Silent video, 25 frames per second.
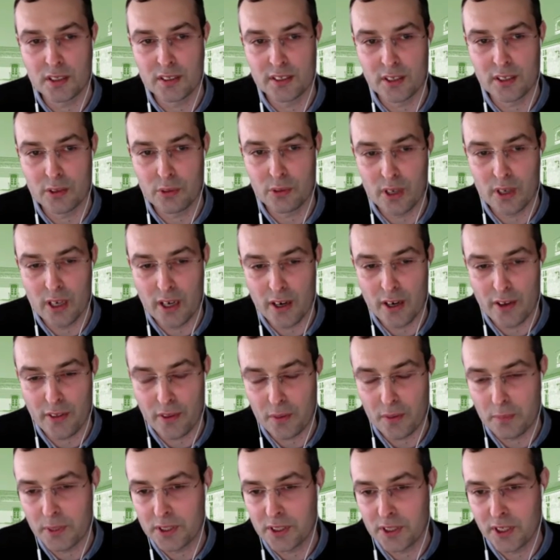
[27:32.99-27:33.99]
the
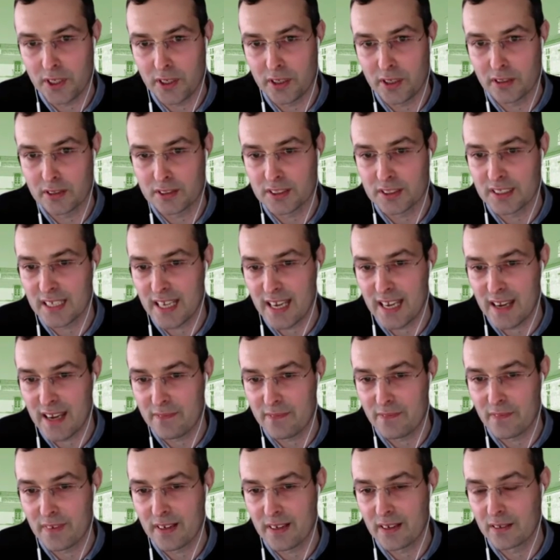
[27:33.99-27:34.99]
earthen materials have
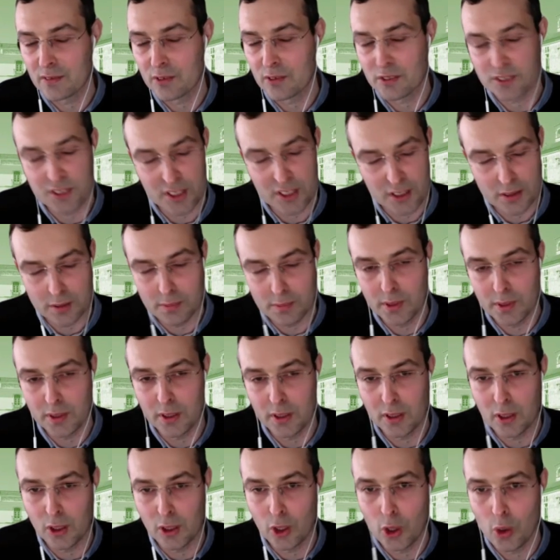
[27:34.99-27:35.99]
considerably
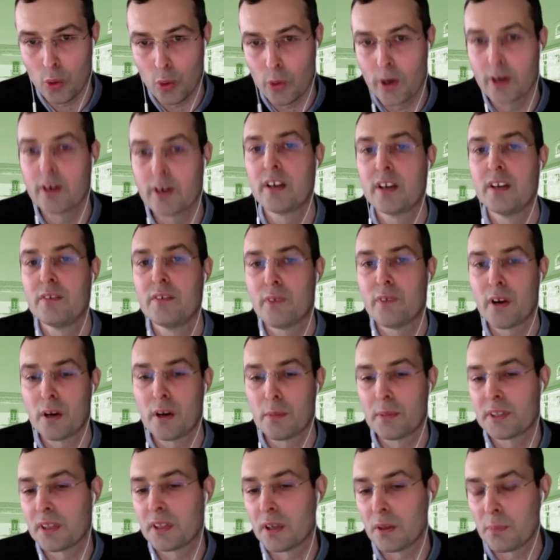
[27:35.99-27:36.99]
lower
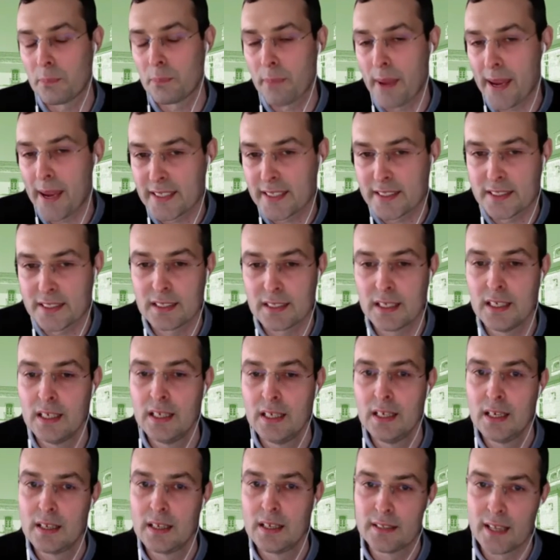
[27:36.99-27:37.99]
environmental impacts
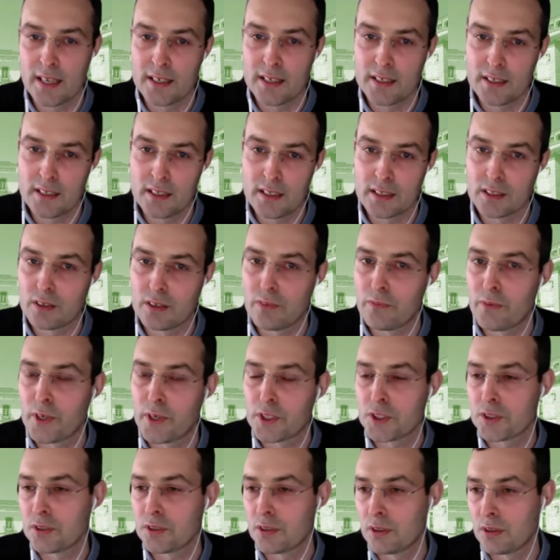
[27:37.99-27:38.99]
than the
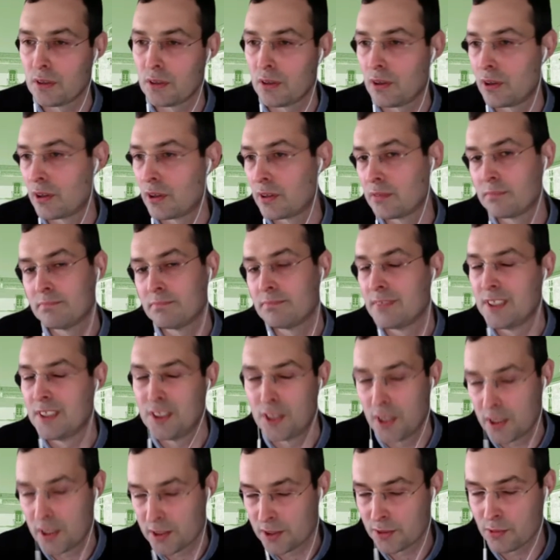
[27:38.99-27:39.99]
conventional or
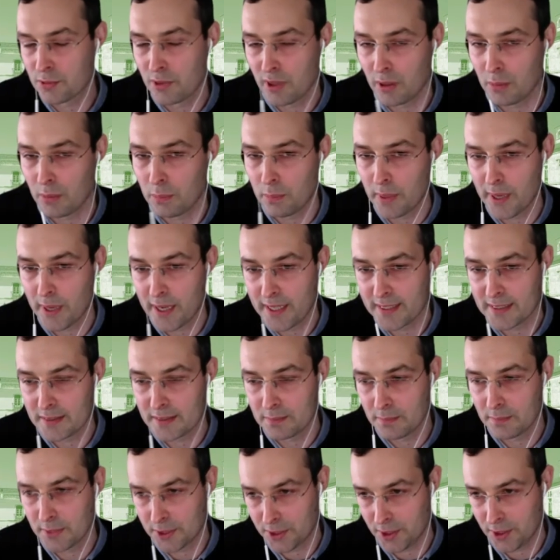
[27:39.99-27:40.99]
industrial based
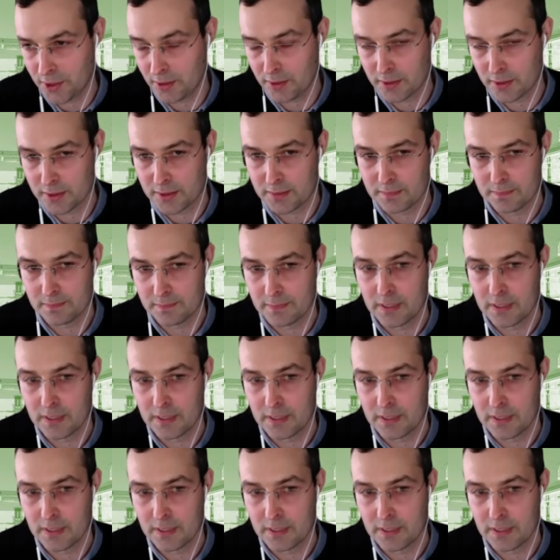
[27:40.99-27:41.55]
materials.